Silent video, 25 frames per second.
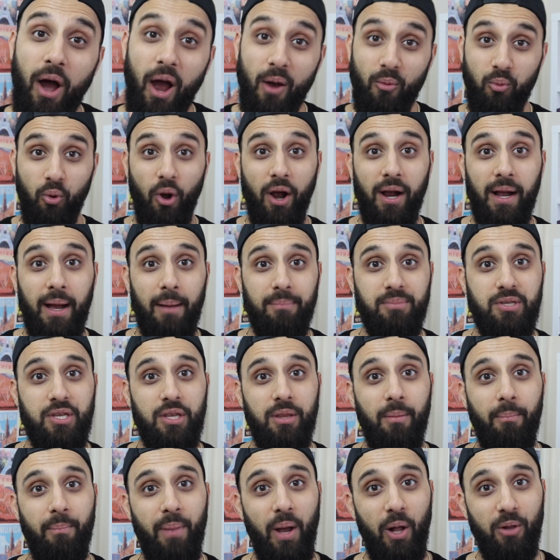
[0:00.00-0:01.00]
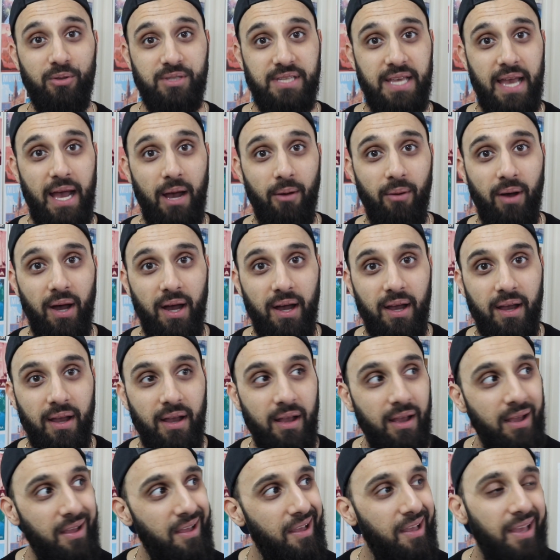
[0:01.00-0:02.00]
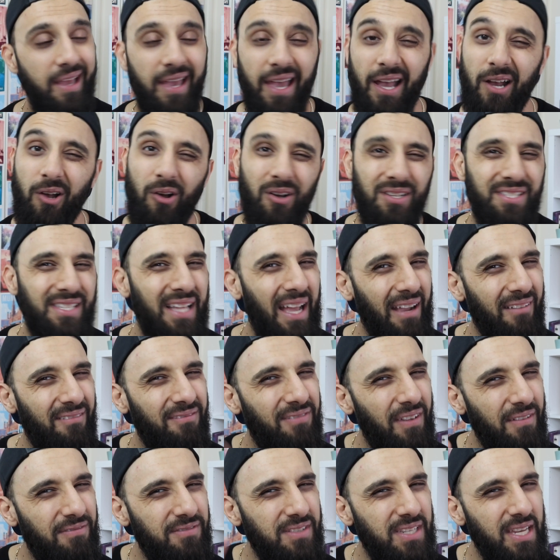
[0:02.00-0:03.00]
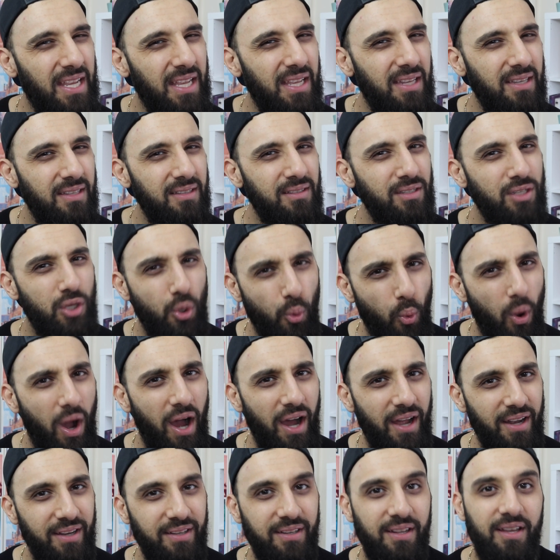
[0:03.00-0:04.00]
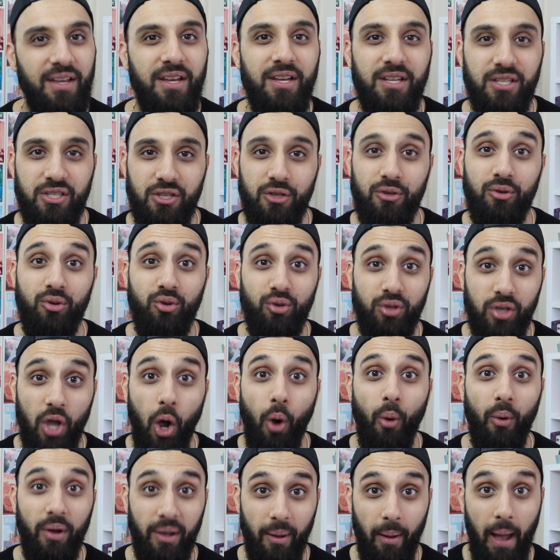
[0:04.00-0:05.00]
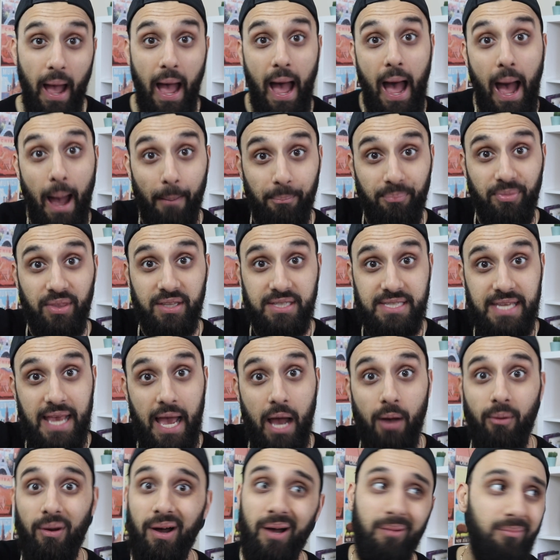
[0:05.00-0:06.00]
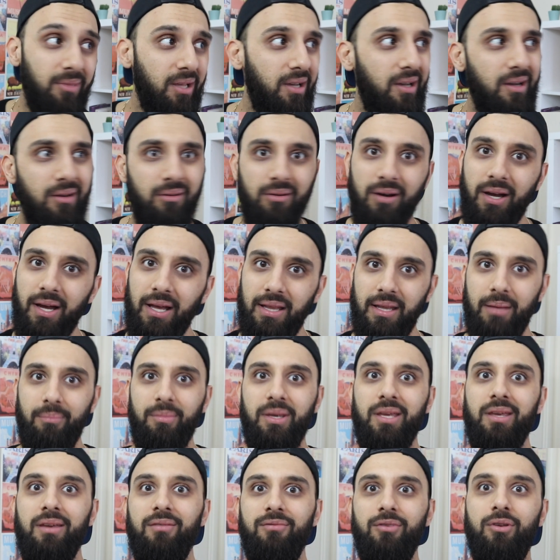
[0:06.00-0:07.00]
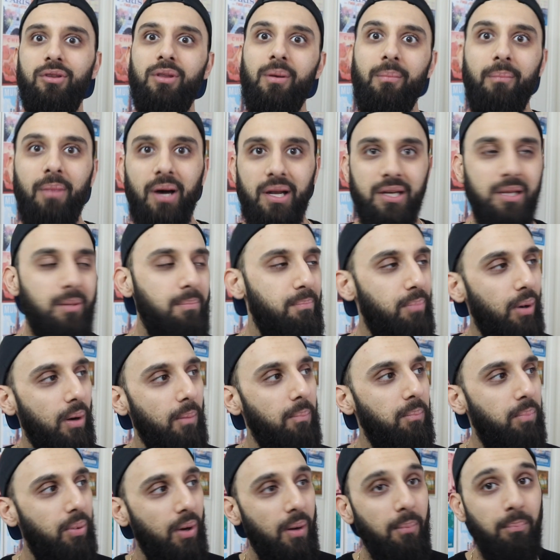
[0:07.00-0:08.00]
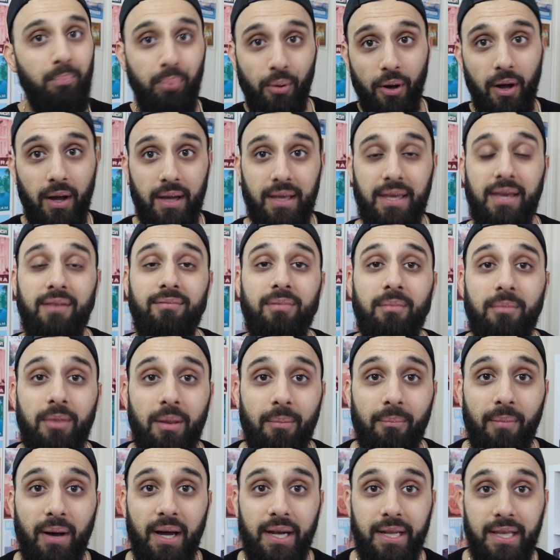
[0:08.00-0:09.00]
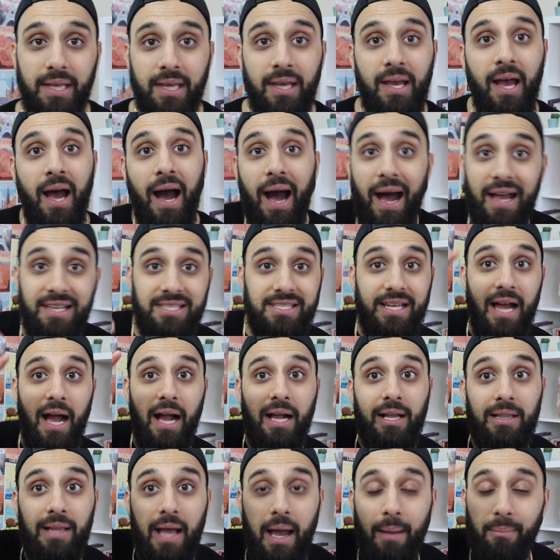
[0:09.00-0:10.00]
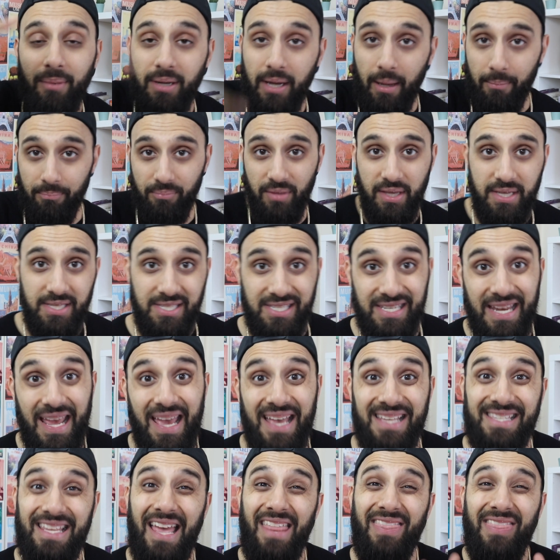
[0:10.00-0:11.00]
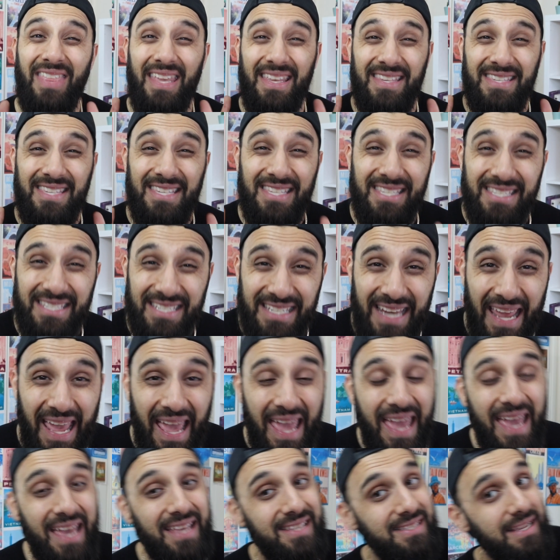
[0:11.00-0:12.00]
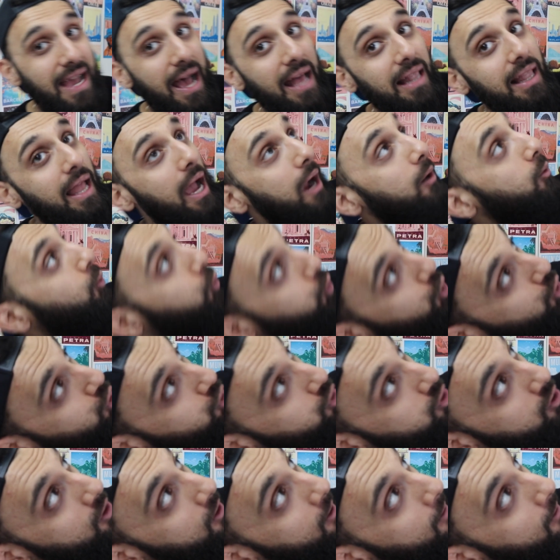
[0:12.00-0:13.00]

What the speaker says: I rock up to the Bell Tower. It costs like 15 yuan to go up the tower. I'm like, all right, let me give you the money. Give him the money. I start climbing up these stairs, and these stairs are like whoosh,